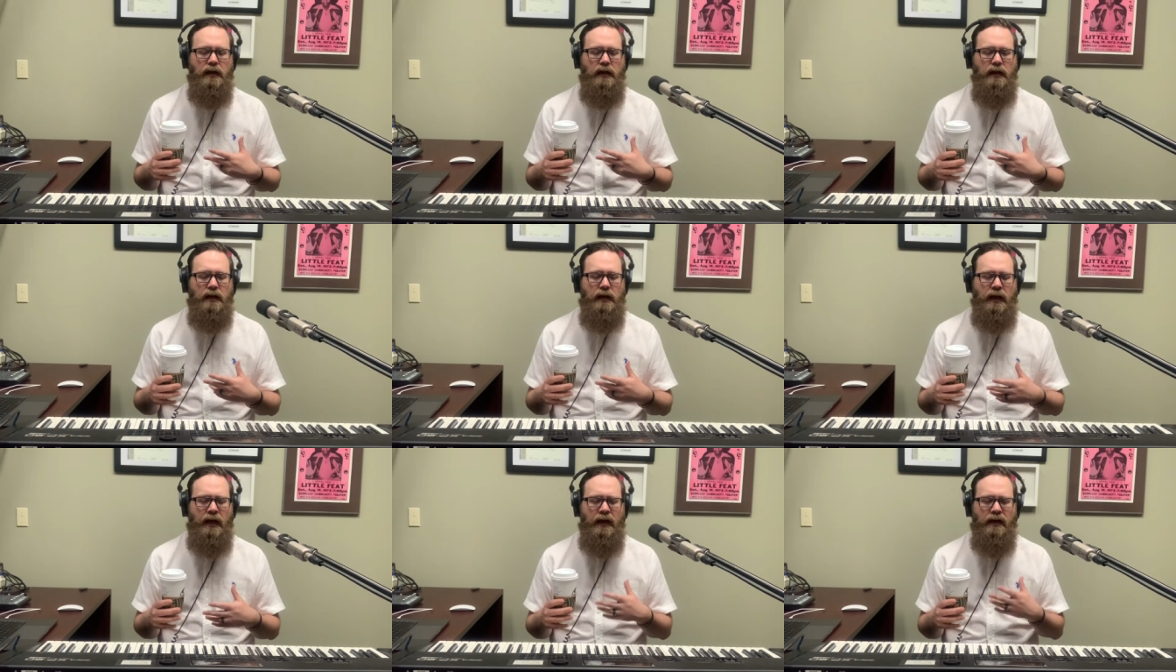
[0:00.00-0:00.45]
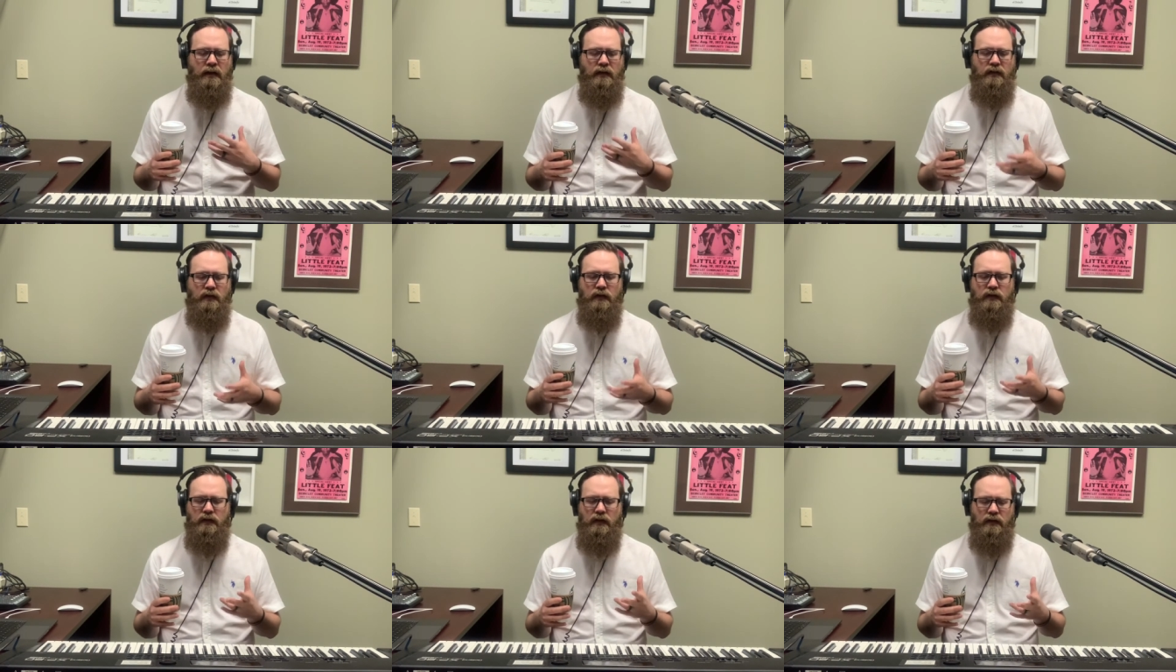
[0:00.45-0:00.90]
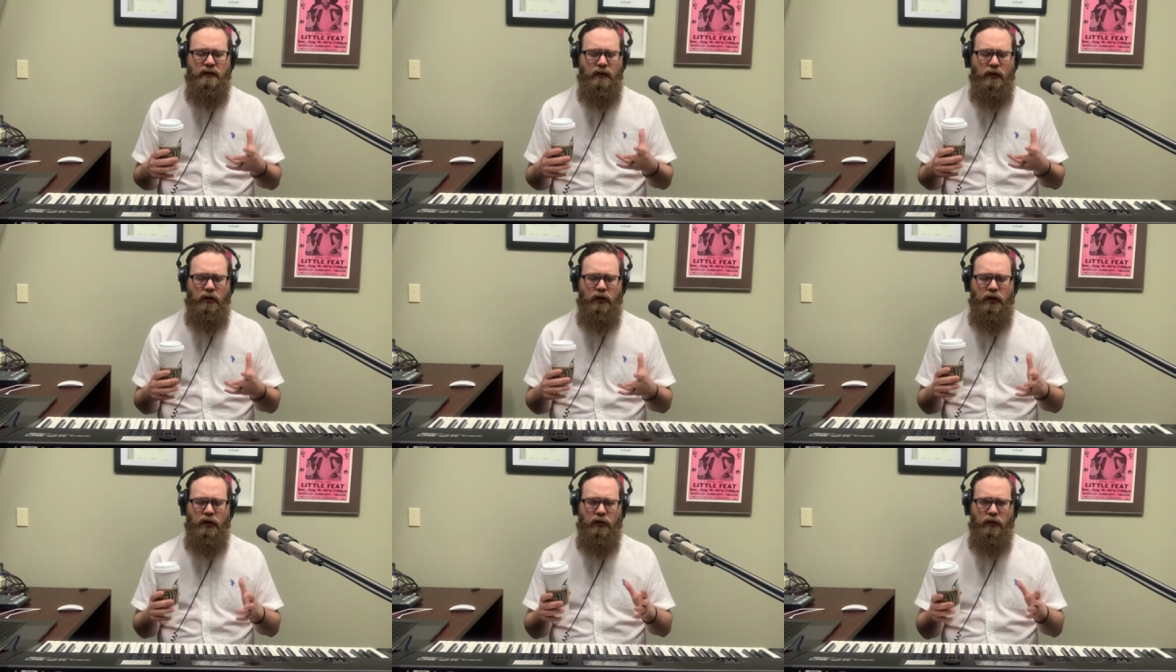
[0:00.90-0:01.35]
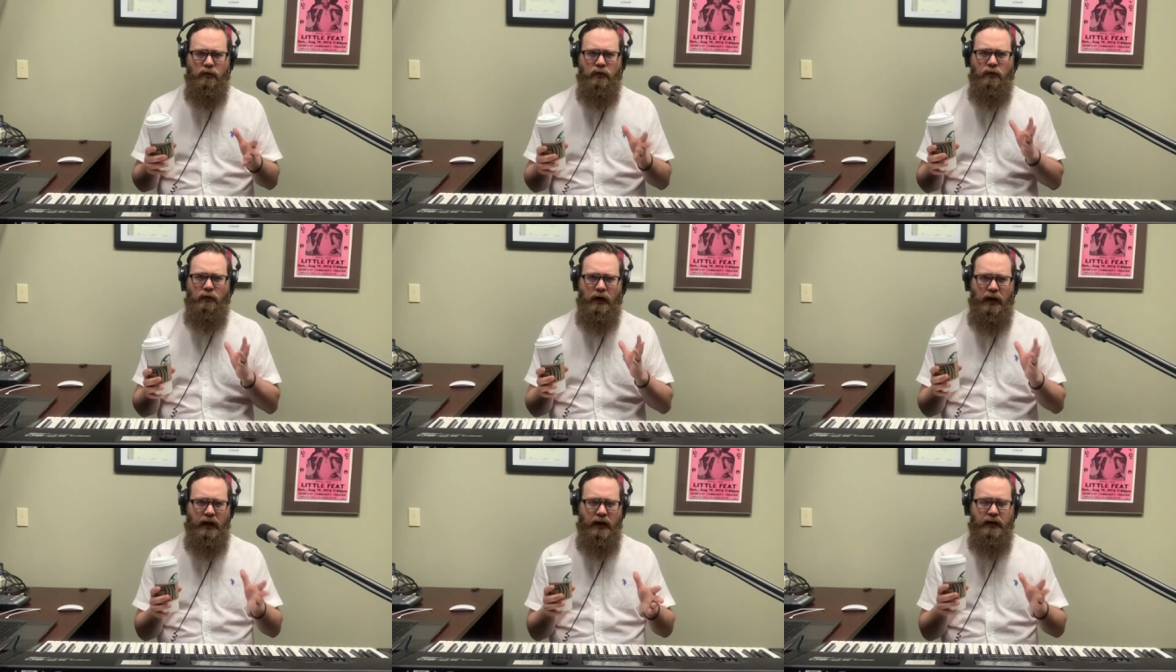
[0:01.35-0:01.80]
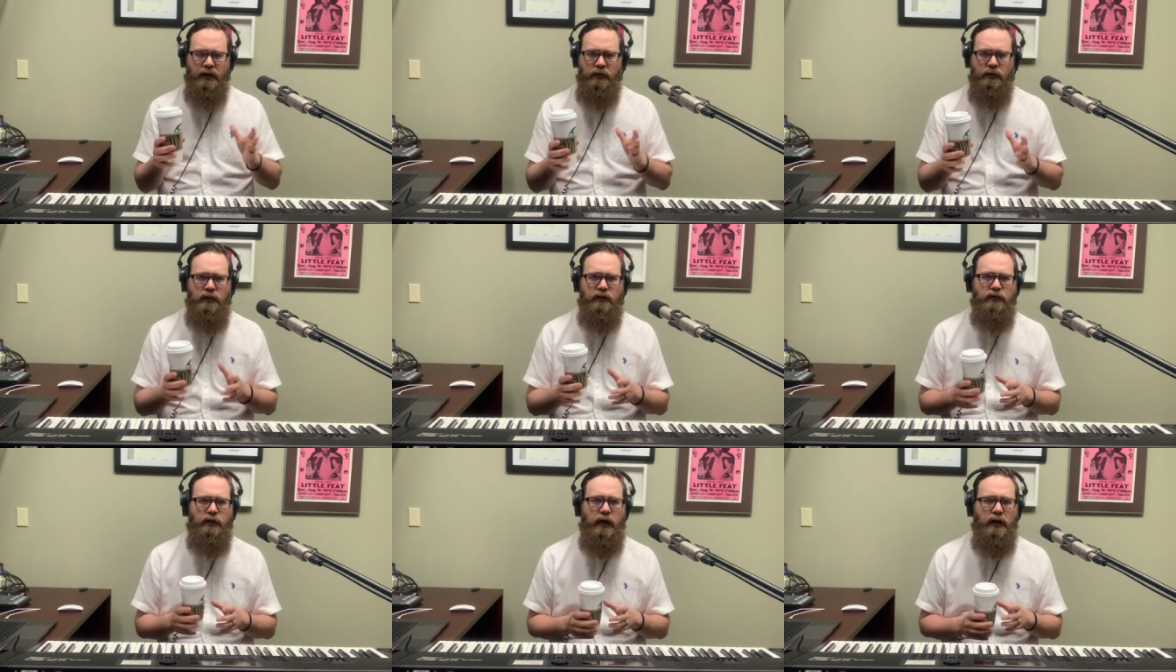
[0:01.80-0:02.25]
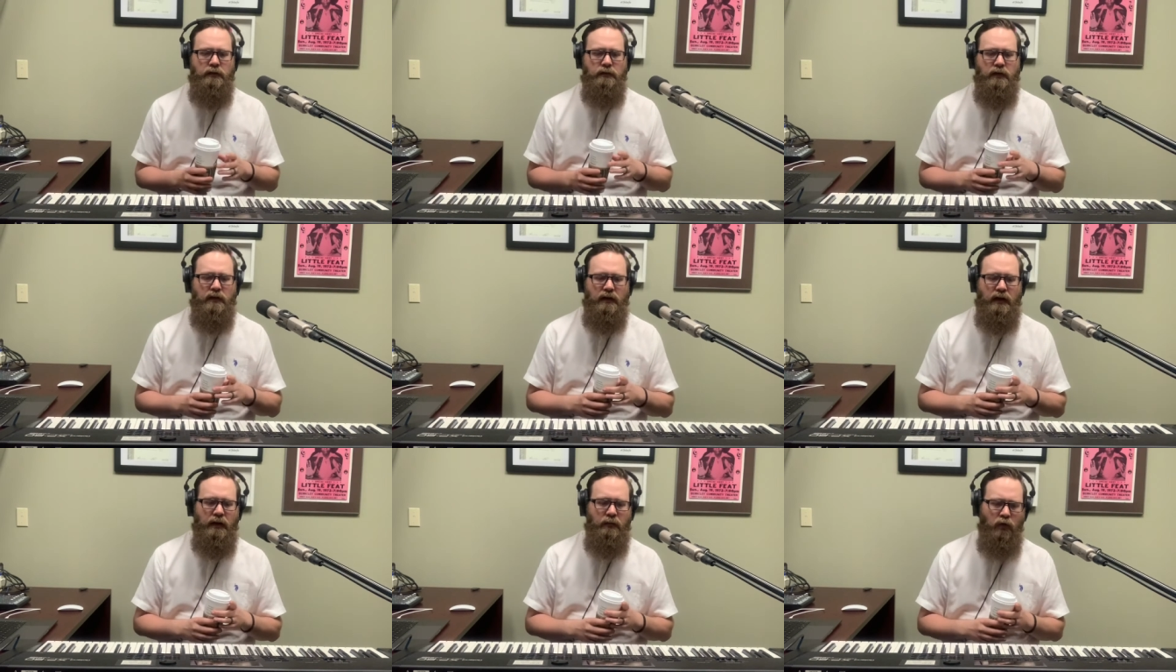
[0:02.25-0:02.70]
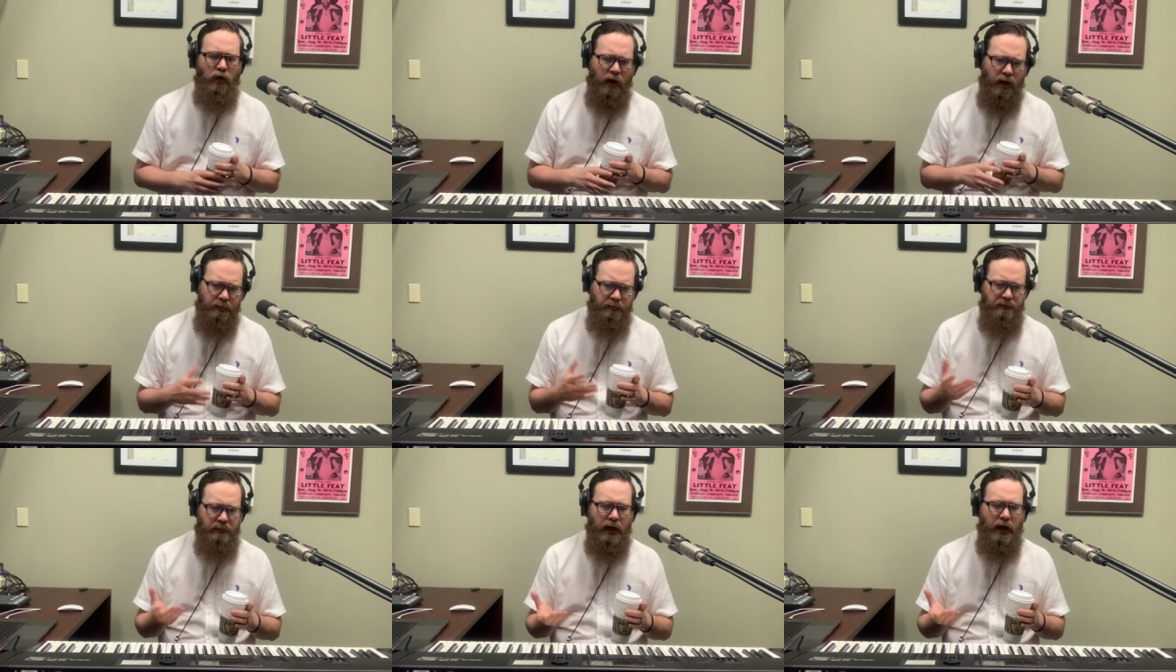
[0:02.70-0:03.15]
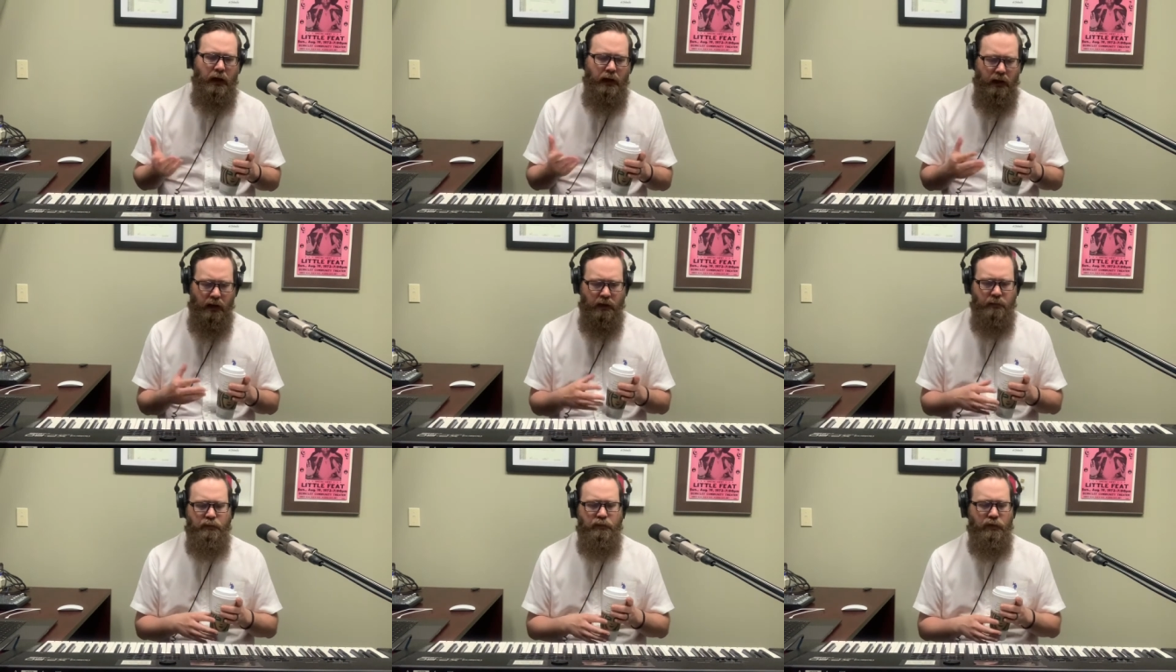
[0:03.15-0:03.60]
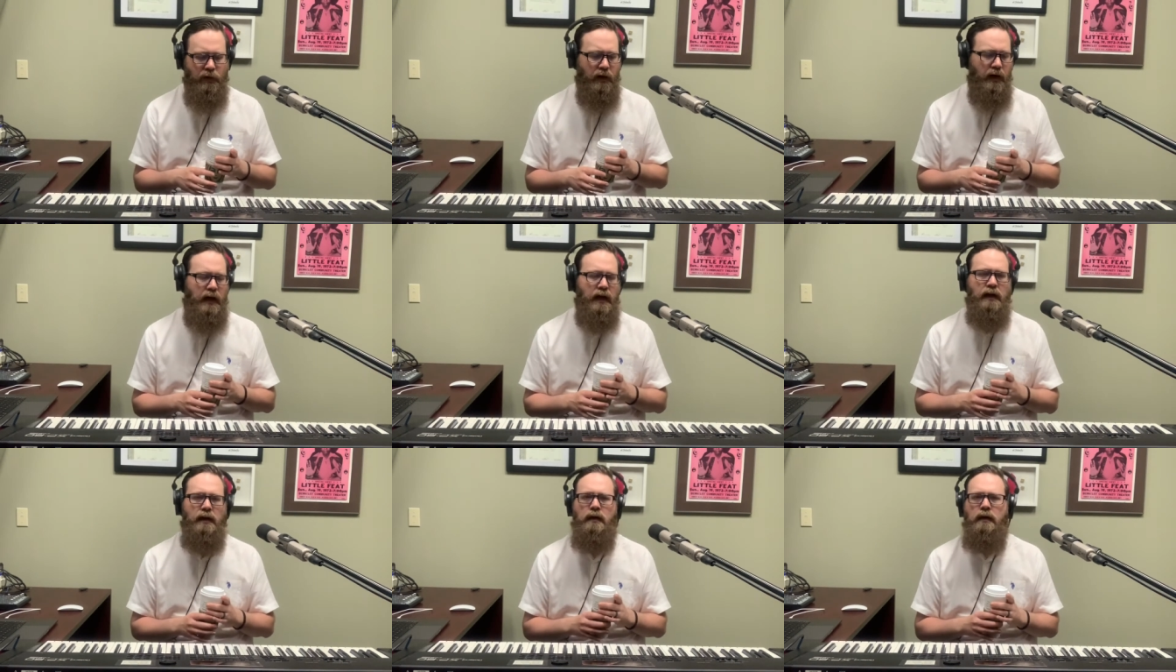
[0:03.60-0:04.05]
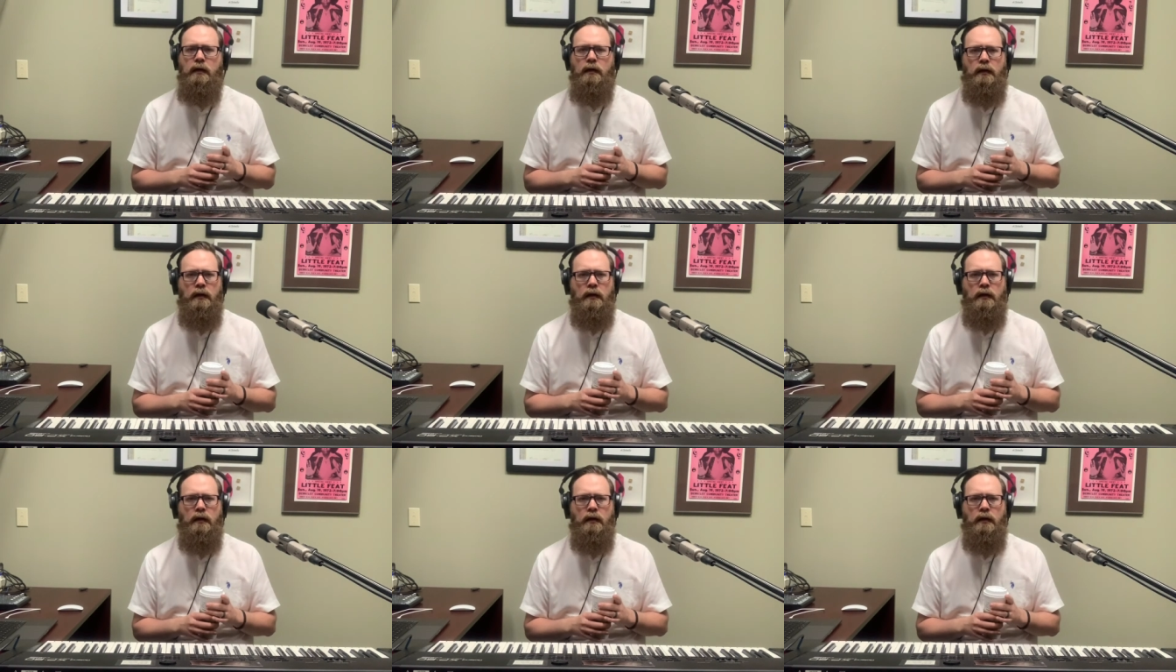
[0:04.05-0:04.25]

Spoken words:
And so he says, well, how do you interact with light? Well, I pray.